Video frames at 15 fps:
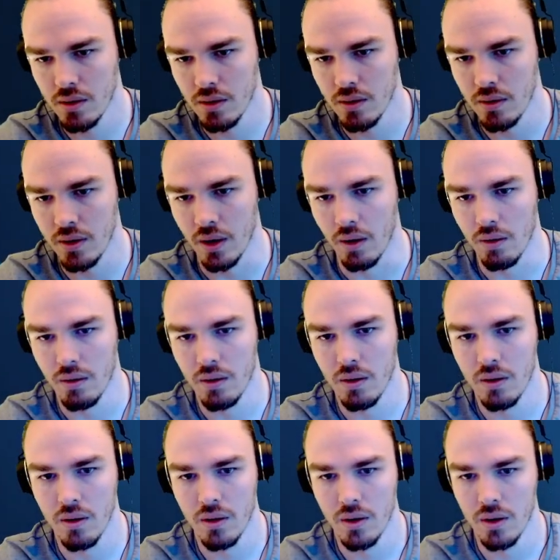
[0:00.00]
No.
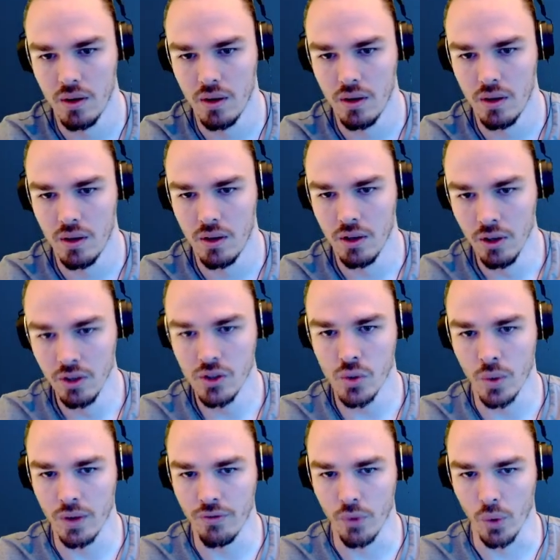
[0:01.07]

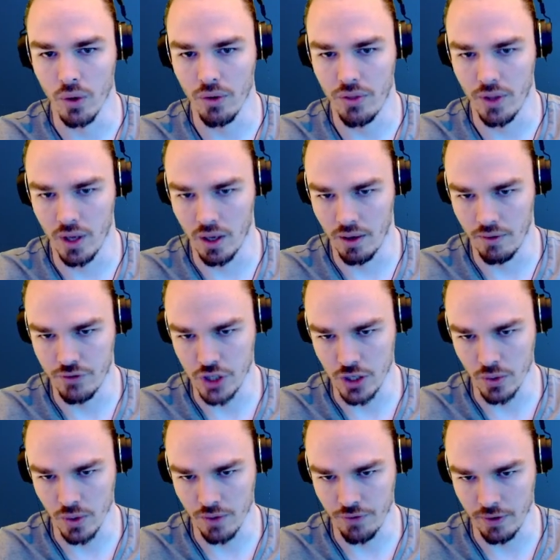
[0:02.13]
24th of
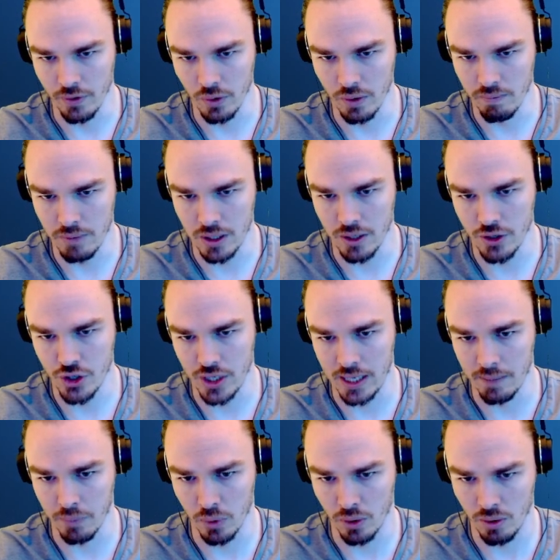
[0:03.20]
January, February, March,
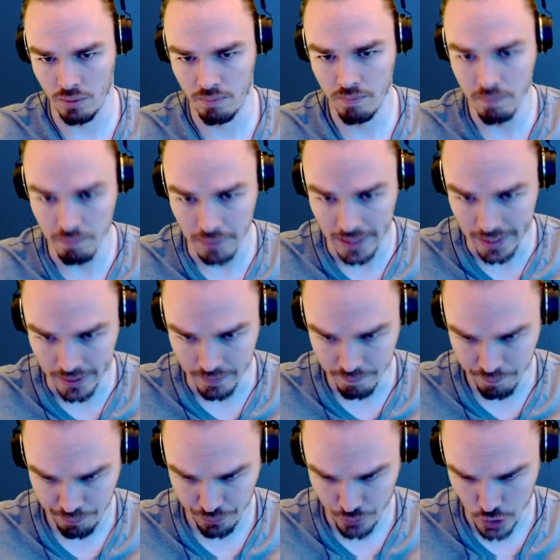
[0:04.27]
April, May,
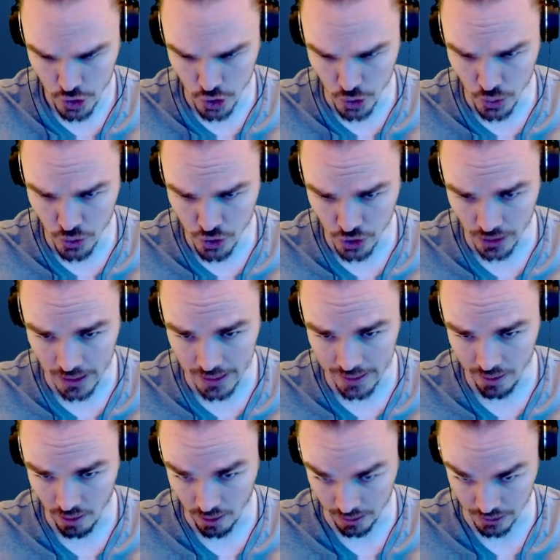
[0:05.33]
June, July,
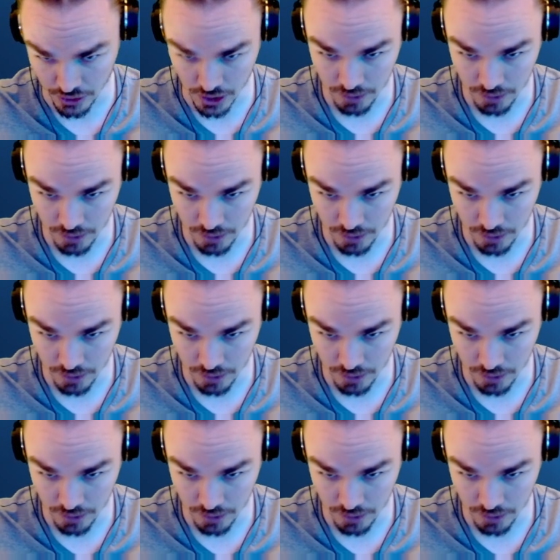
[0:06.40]
August.